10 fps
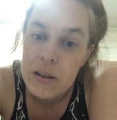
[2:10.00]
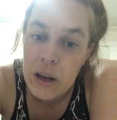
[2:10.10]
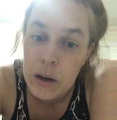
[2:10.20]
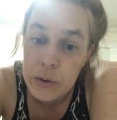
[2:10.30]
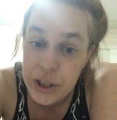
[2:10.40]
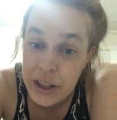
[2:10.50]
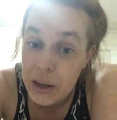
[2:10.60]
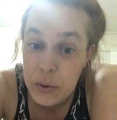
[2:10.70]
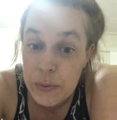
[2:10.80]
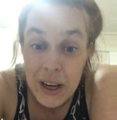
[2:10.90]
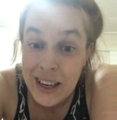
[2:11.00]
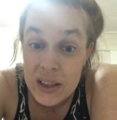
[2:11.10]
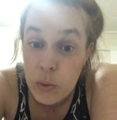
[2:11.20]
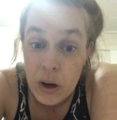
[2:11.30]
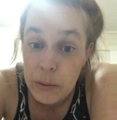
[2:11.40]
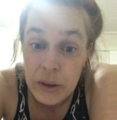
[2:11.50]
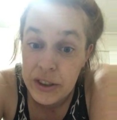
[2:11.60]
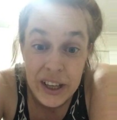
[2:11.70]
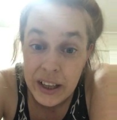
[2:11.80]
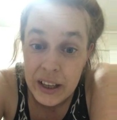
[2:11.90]
So today was my last one. I'm
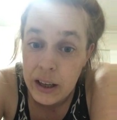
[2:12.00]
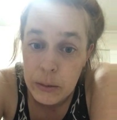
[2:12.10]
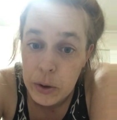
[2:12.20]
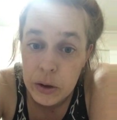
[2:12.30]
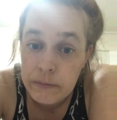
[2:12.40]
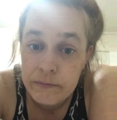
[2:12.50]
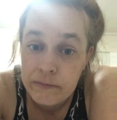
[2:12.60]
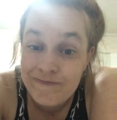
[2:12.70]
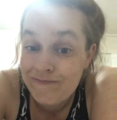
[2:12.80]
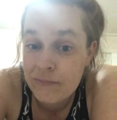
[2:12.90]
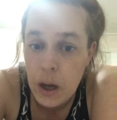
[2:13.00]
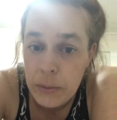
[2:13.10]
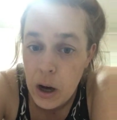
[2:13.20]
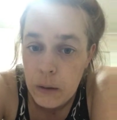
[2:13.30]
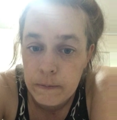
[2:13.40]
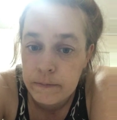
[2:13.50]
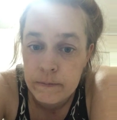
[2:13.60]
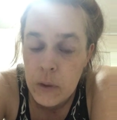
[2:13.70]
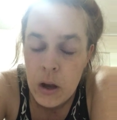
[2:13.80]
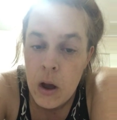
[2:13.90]
not taking any more. I'm not.
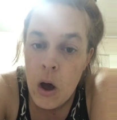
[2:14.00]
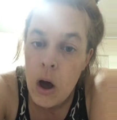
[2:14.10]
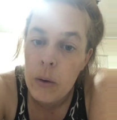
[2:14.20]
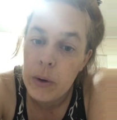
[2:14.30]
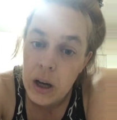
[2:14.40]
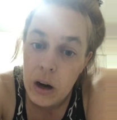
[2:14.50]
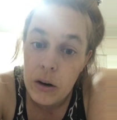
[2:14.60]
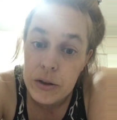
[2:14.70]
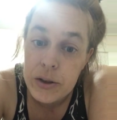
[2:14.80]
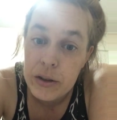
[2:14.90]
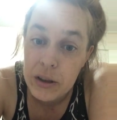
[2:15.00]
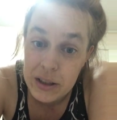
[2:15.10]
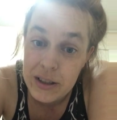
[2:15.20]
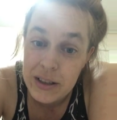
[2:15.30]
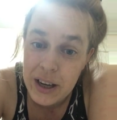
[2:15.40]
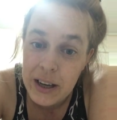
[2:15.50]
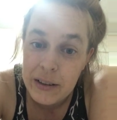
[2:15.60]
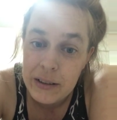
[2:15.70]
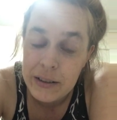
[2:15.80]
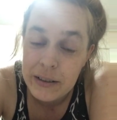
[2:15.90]
Because, as
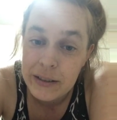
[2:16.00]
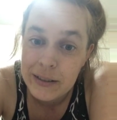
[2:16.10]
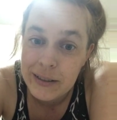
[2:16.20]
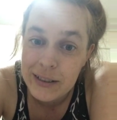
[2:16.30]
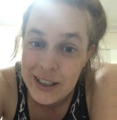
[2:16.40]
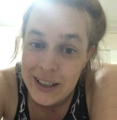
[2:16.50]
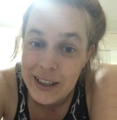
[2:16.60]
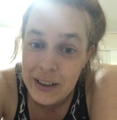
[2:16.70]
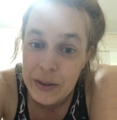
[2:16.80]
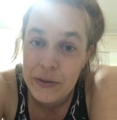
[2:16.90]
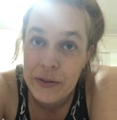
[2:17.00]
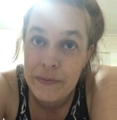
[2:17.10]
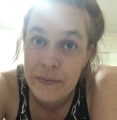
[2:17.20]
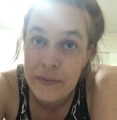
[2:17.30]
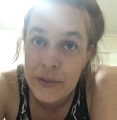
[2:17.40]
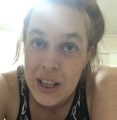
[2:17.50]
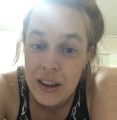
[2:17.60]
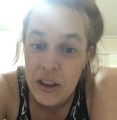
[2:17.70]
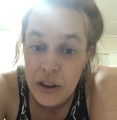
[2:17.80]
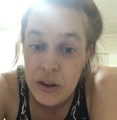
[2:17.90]
I say, today I
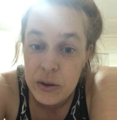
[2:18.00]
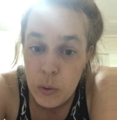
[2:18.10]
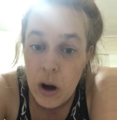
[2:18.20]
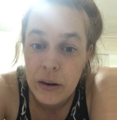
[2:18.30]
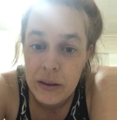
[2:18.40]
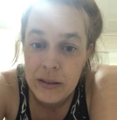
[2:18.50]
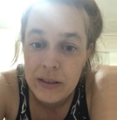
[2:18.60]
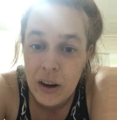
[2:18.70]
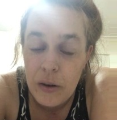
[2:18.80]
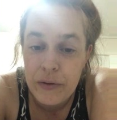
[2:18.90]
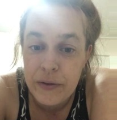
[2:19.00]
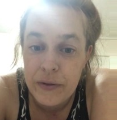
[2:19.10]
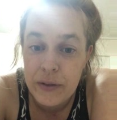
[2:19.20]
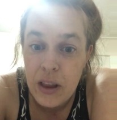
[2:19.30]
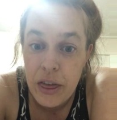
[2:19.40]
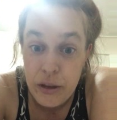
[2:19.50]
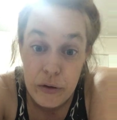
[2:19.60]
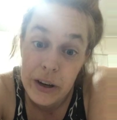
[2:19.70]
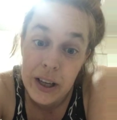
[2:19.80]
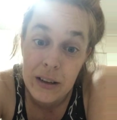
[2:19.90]
did the third one of
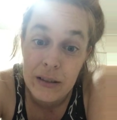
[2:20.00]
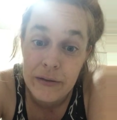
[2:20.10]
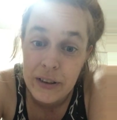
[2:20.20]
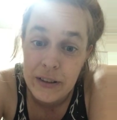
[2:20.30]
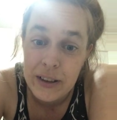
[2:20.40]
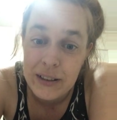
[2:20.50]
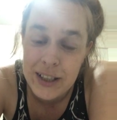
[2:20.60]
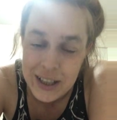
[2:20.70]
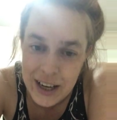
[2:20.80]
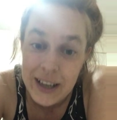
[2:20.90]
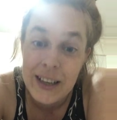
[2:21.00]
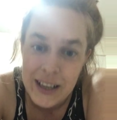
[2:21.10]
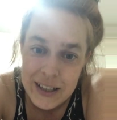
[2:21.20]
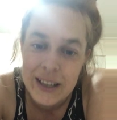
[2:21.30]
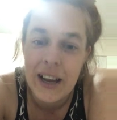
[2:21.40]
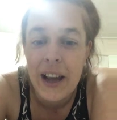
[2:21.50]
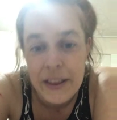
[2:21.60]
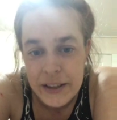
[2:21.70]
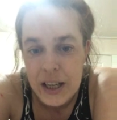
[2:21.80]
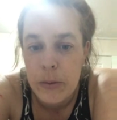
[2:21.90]
three for the, today, yesterday
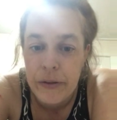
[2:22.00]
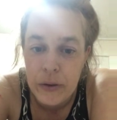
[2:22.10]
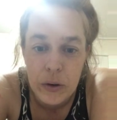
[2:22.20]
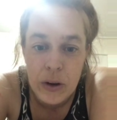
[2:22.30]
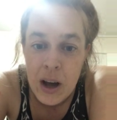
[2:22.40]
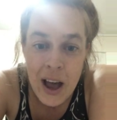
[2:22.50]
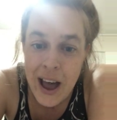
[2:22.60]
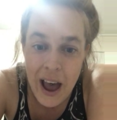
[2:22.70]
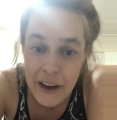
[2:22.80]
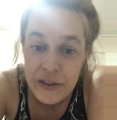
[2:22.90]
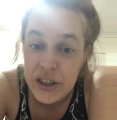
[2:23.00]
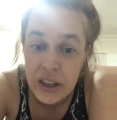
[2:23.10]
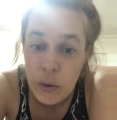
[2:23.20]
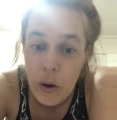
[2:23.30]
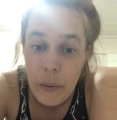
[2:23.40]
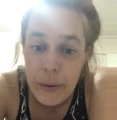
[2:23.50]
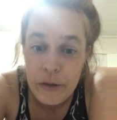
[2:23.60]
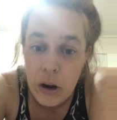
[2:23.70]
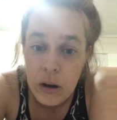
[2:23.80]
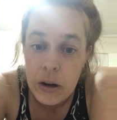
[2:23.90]
and the day before. Every single one
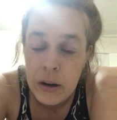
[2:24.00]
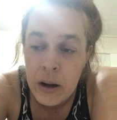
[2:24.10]
went wrong